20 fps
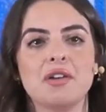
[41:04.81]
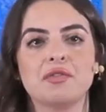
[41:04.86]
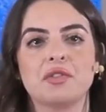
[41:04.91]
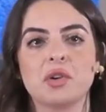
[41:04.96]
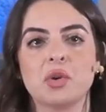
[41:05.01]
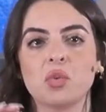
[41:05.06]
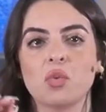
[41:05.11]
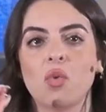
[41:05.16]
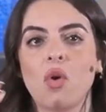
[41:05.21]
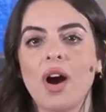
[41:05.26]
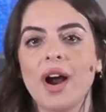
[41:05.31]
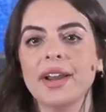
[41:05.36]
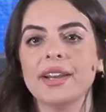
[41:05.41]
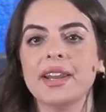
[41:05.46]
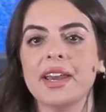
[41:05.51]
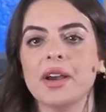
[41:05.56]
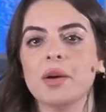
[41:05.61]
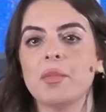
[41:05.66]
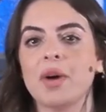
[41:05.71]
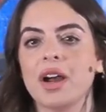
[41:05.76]
for why
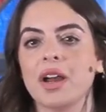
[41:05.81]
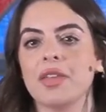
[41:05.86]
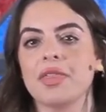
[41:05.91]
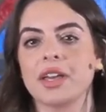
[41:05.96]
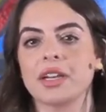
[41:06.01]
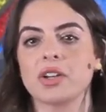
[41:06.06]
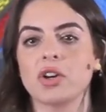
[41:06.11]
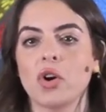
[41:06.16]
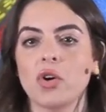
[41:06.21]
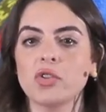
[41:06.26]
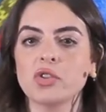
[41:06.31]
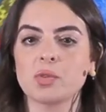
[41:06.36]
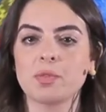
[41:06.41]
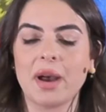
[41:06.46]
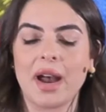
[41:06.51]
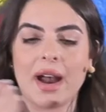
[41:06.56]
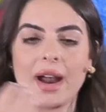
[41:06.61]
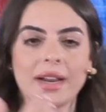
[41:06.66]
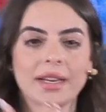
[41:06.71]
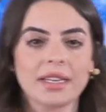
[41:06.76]
Nehemiah then goes
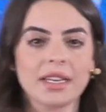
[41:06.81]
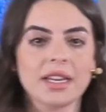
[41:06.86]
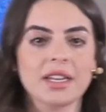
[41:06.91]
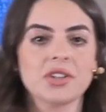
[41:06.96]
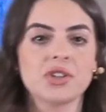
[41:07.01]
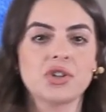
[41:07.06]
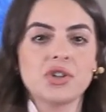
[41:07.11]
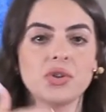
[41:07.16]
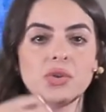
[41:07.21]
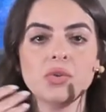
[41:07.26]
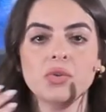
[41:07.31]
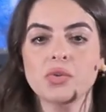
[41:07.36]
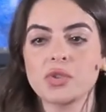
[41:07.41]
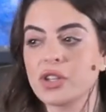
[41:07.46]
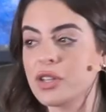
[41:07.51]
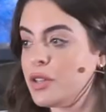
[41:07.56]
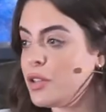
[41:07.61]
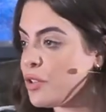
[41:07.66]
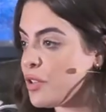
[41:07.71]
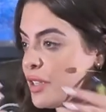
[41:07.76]
back to,
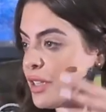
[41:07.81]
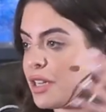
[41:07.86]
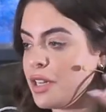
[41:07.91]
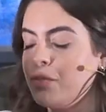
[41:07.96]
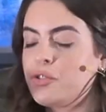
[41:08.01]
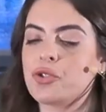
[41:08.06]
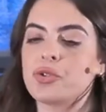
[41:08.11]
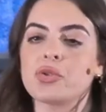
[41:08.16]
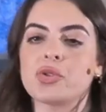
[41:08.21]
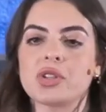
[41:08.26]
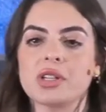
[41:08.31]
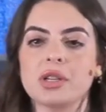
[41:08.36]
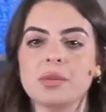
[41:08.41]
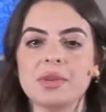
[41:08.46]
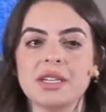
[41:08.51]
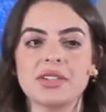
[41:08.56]
to the city of Jerusalem.